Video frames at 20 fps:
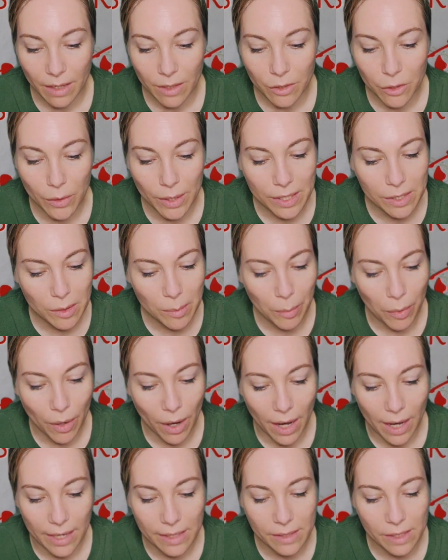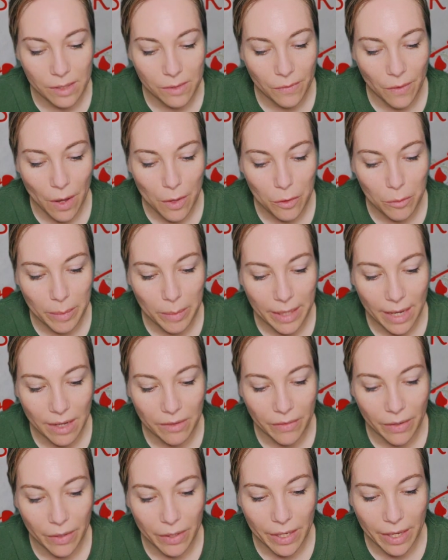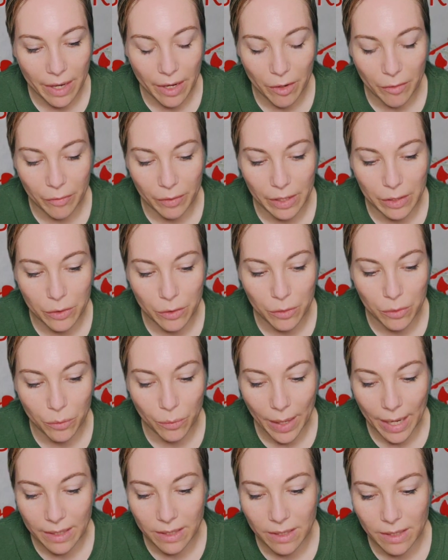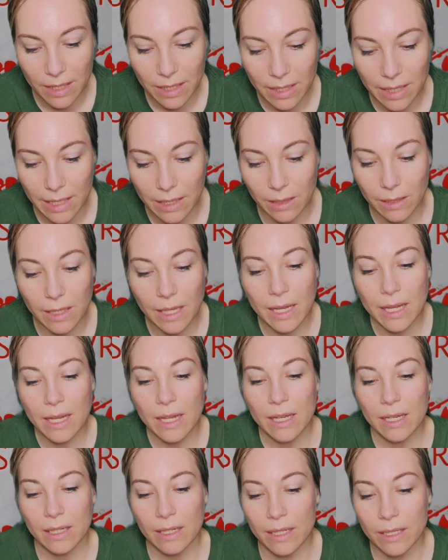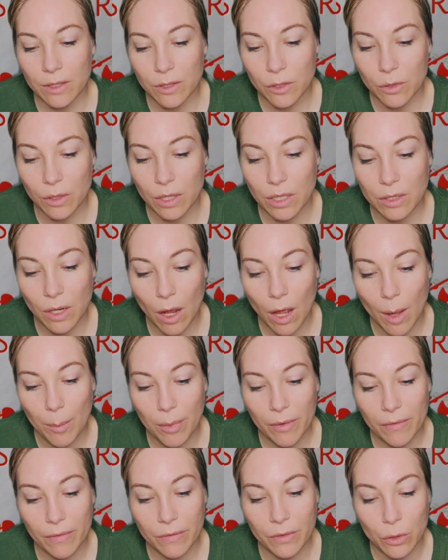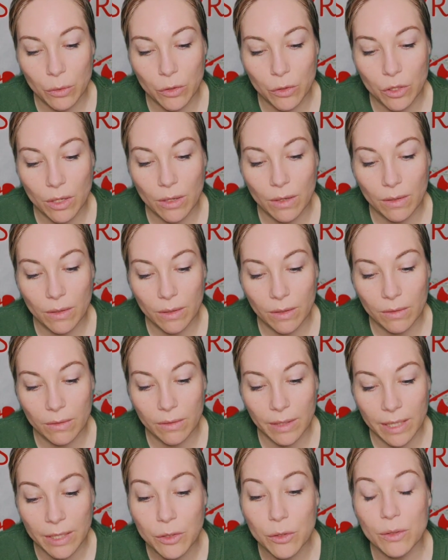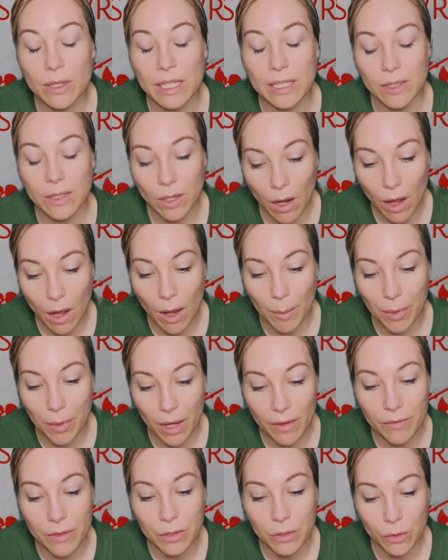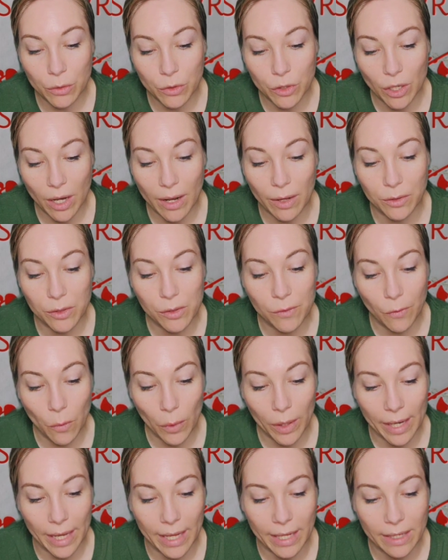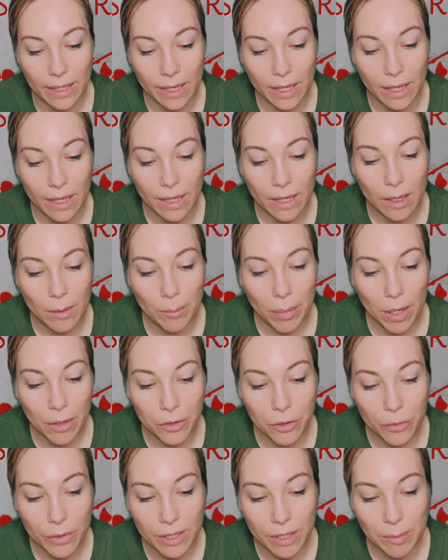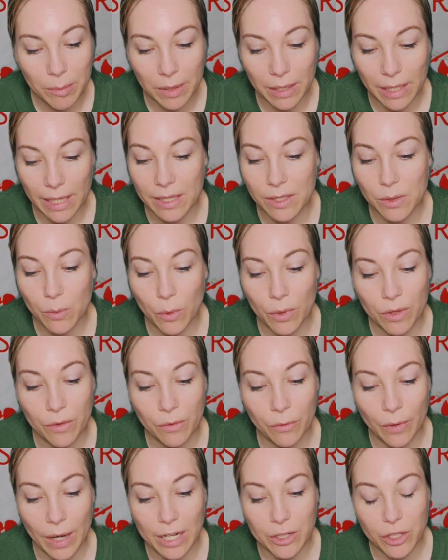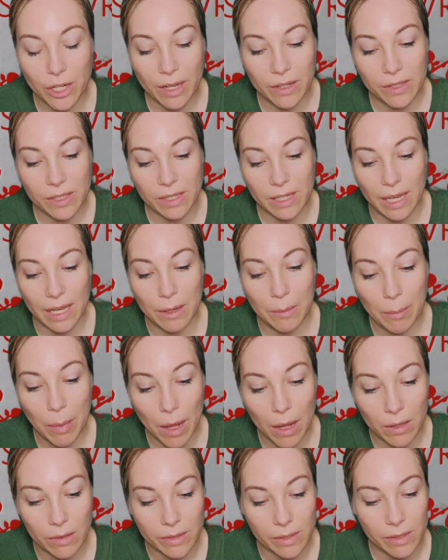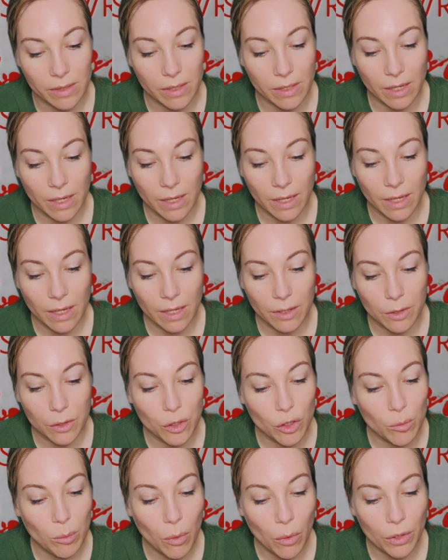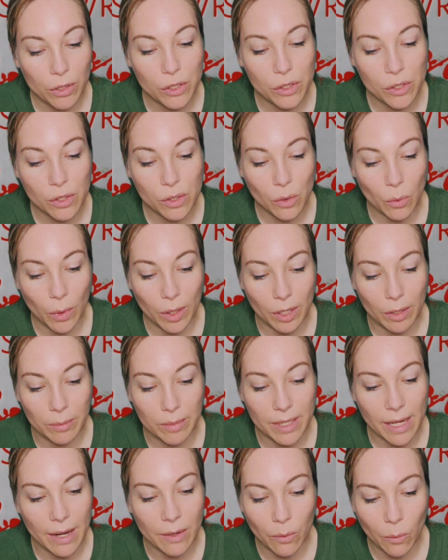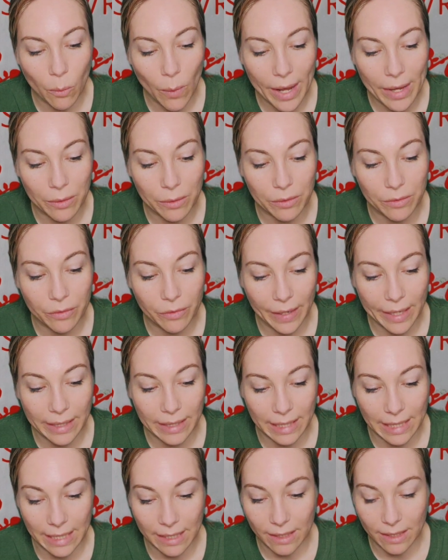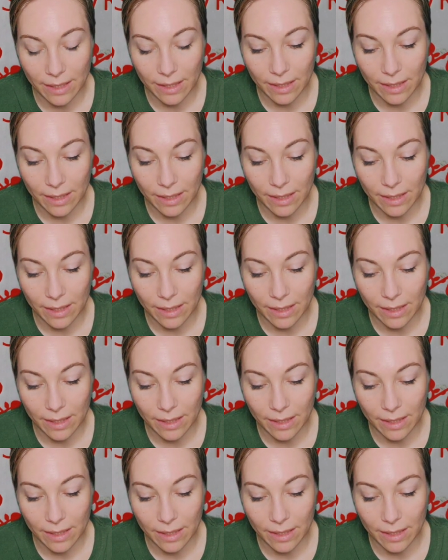To his surprise, his father began very carefully to direct the needle into the top of the new child's forehead, puncturing the place where the fragile skin pulsed. The newborn squirmed and wailed faintly.